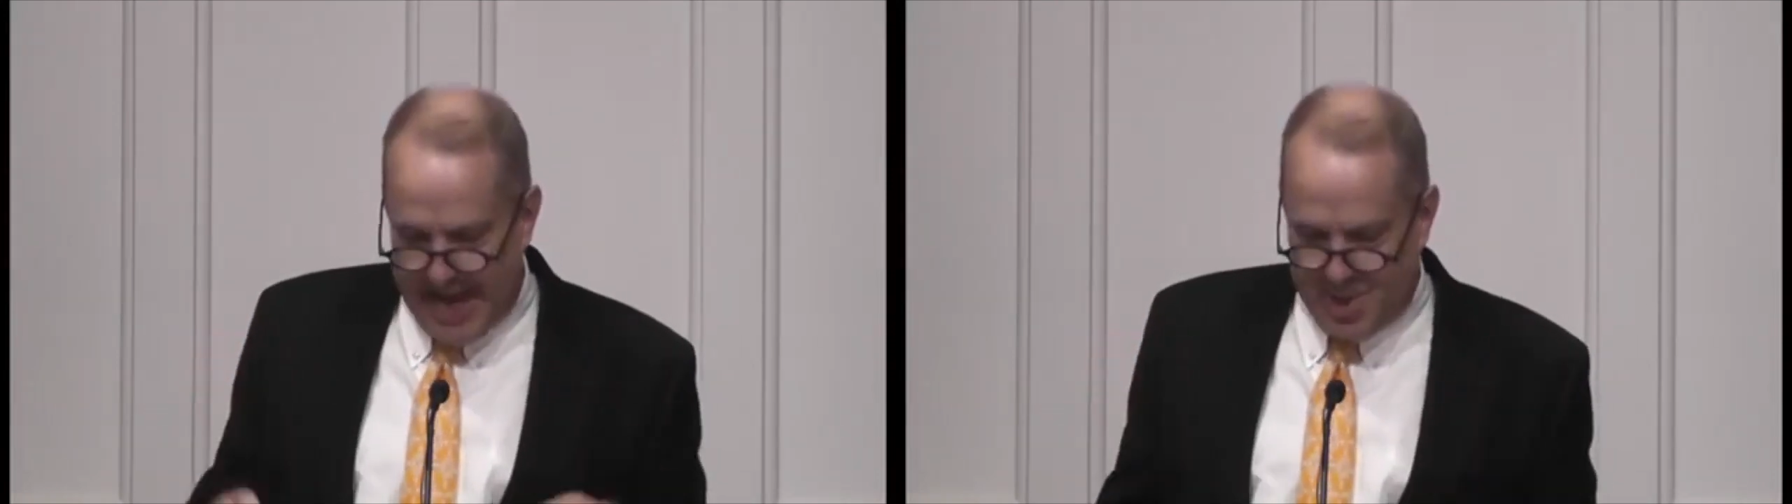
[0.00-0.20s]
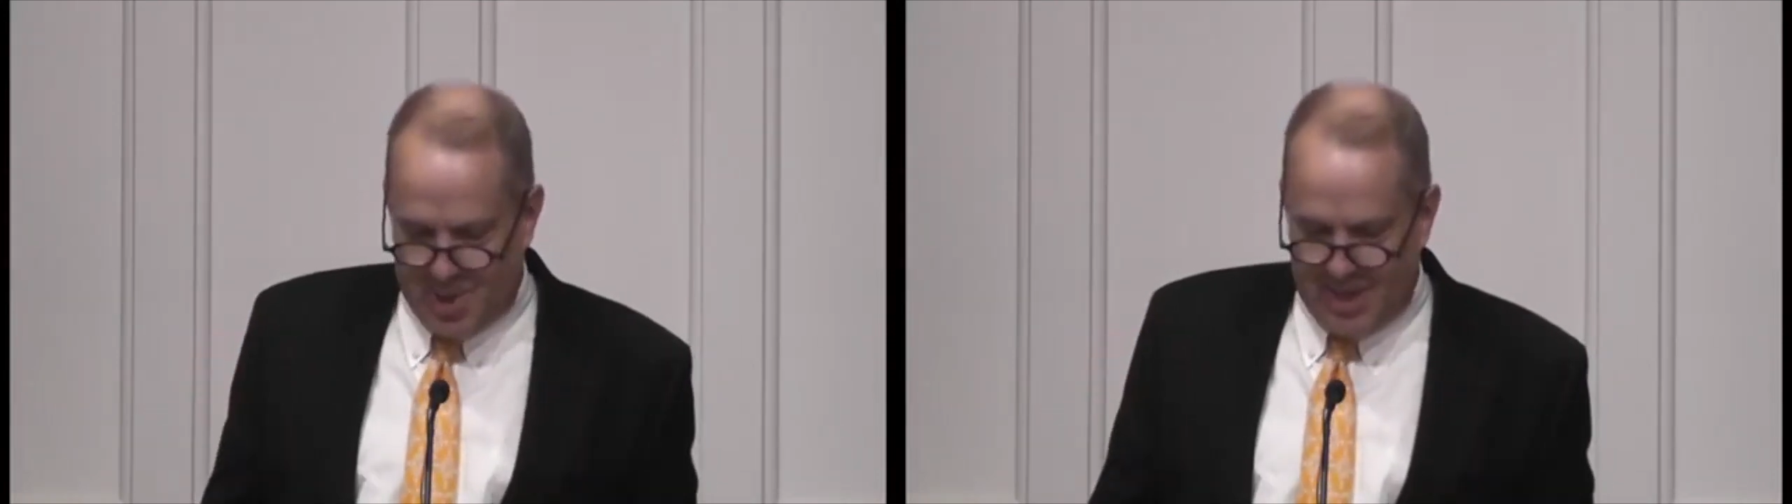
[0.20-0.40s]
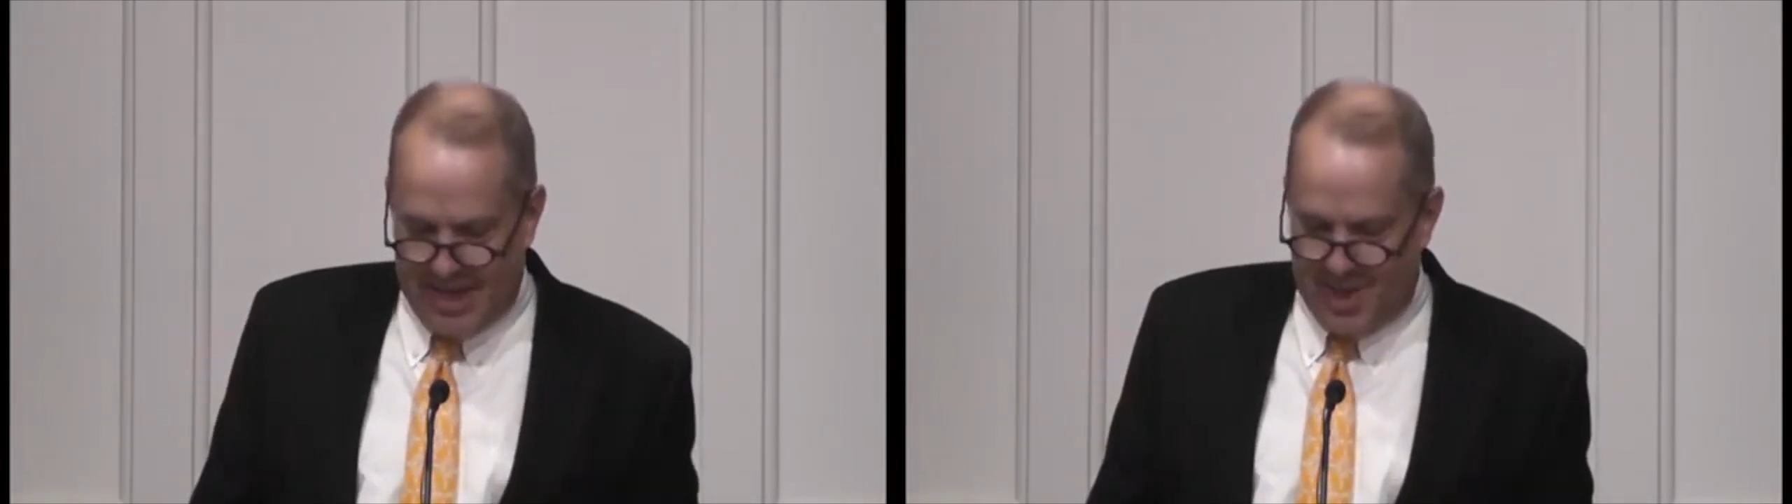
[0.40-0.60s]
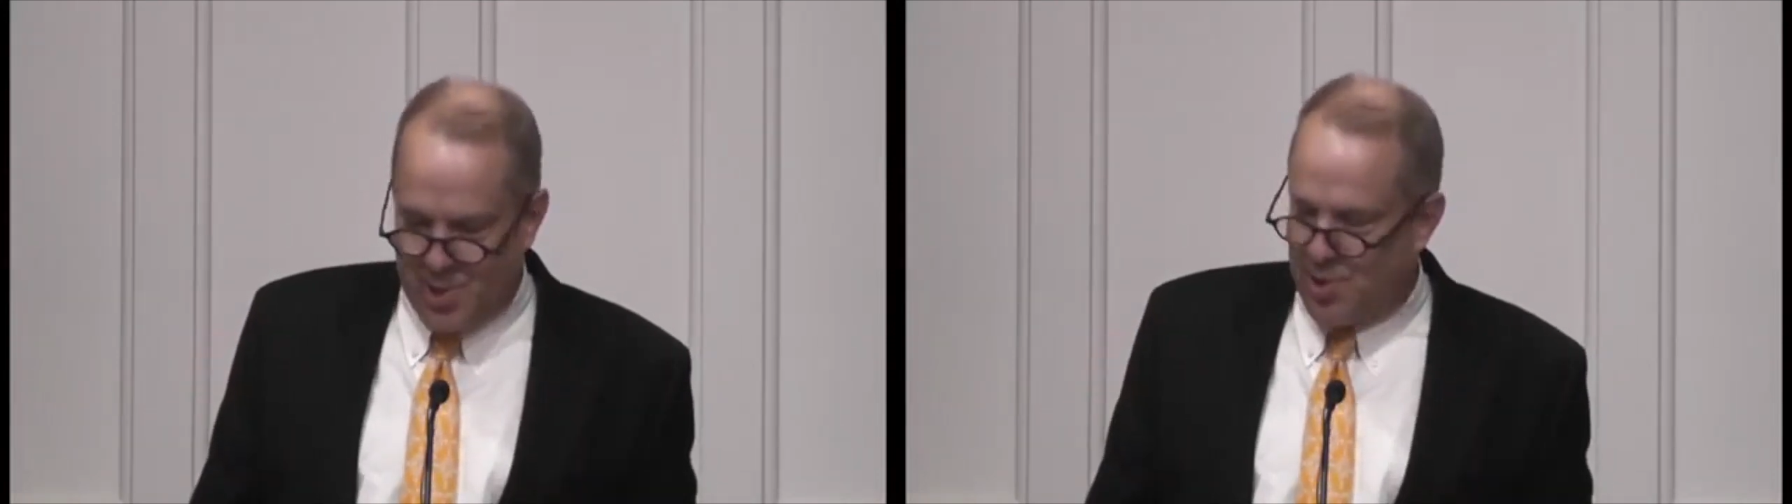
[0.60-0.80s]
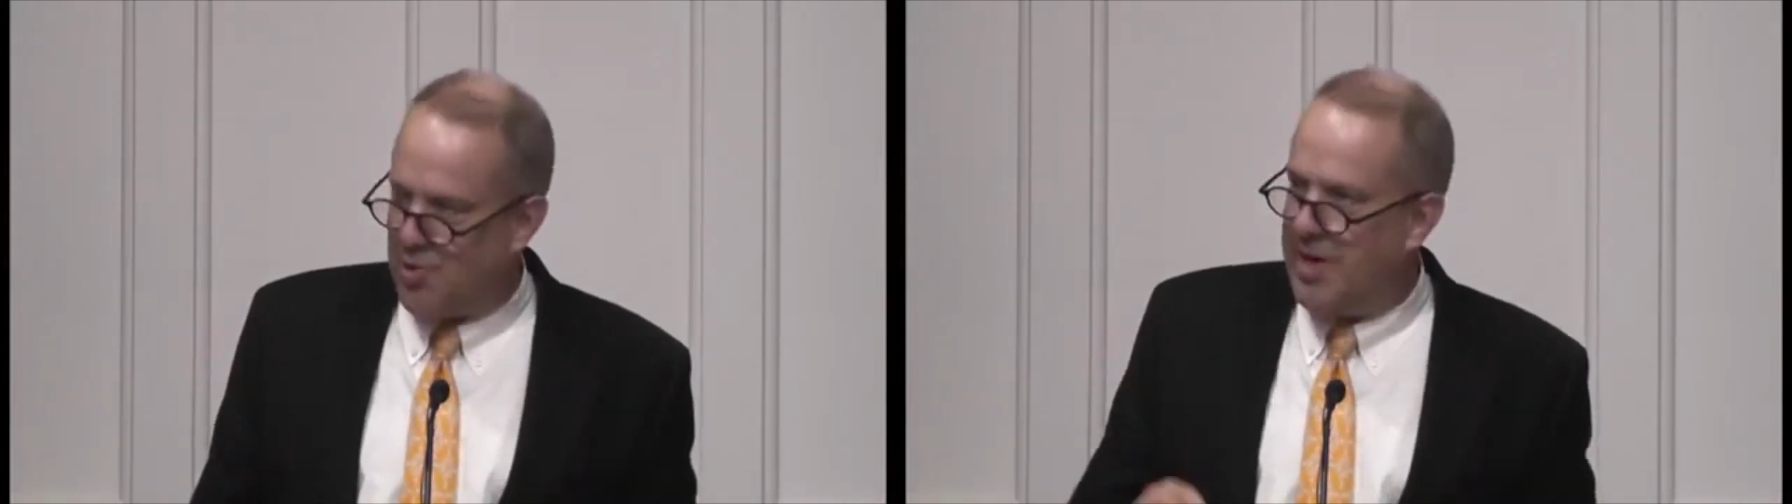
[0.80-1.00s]
Acts of the
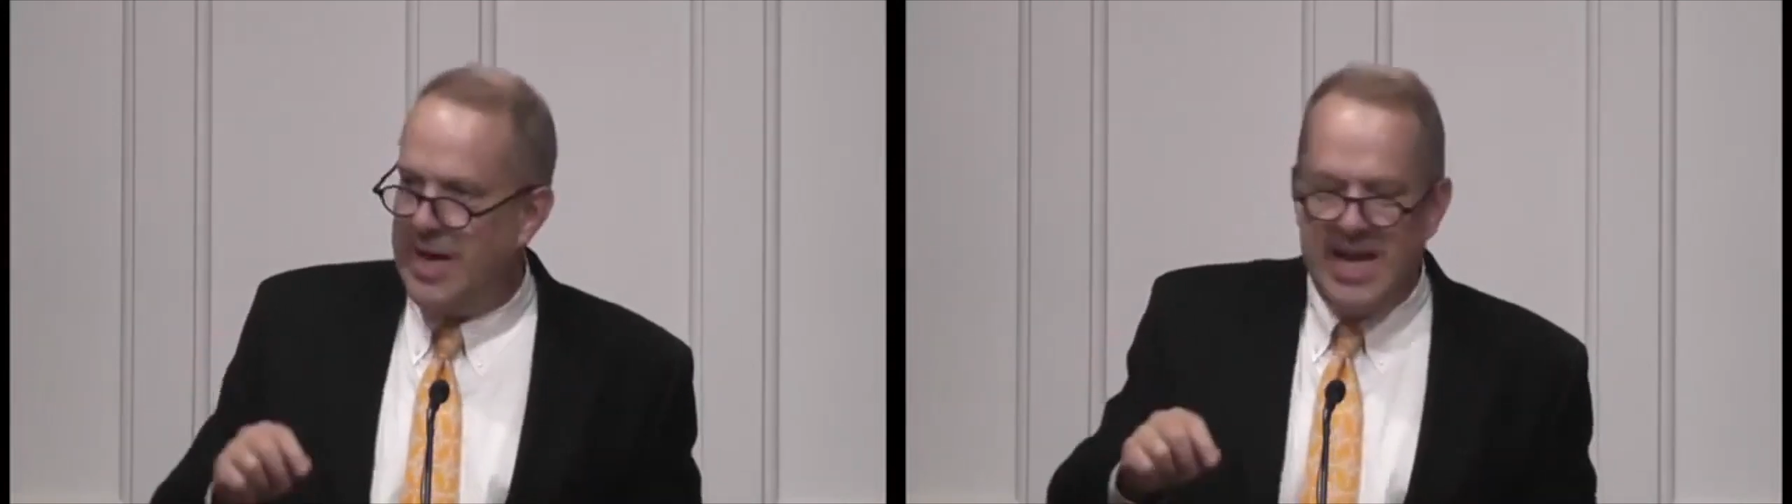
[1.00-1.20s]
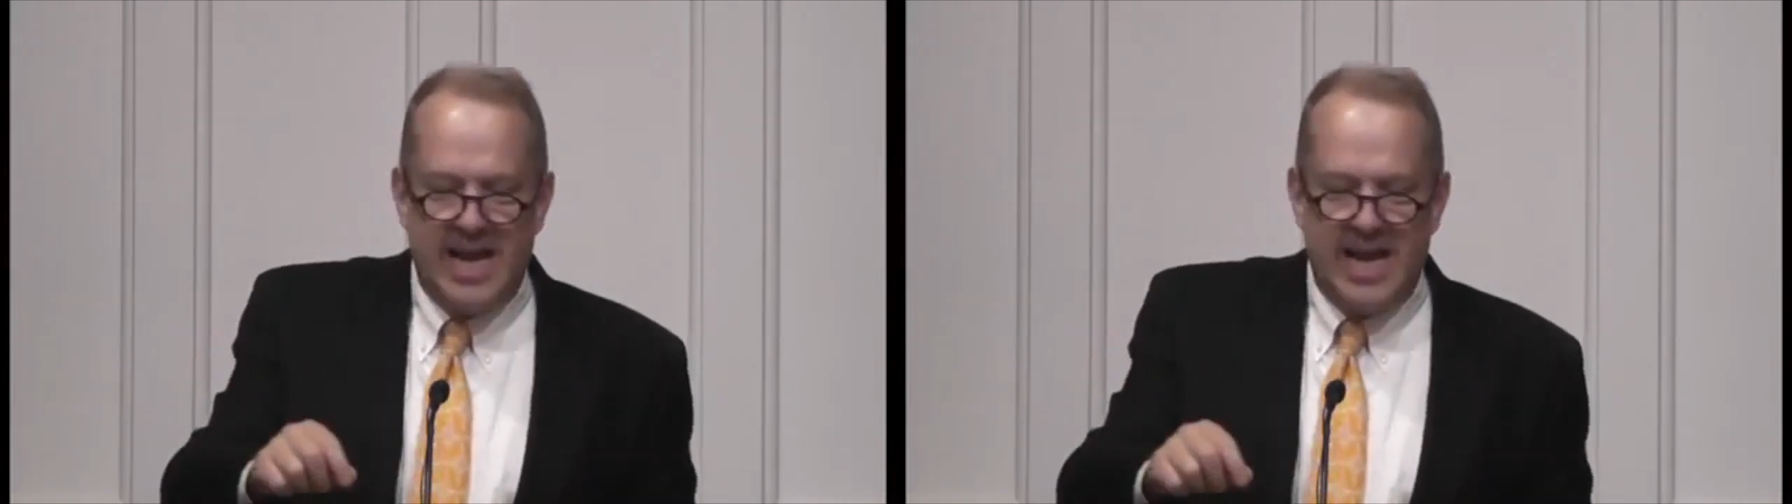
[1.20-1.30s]
Council of Trent.